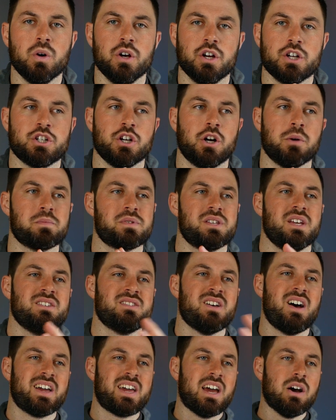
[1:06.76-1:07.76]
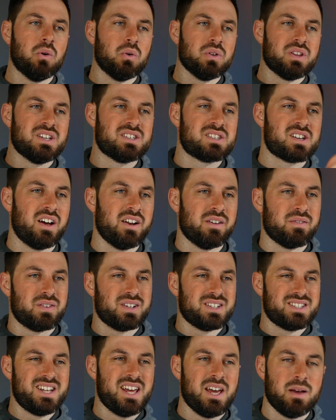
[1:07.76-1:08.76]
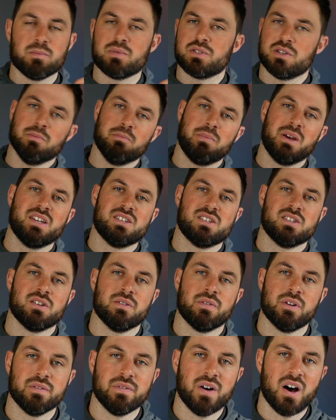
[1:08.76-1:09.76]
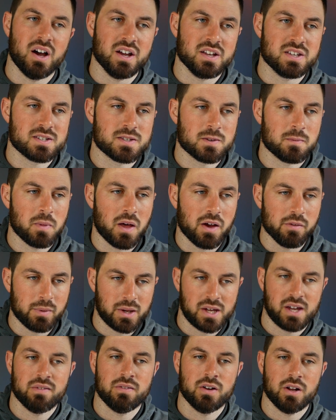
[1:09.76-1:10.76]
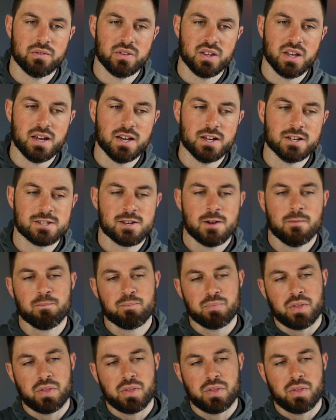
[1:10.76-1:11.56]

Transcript: workshops is that I get all these kind of tips and pieces of advice that I've been given over the years.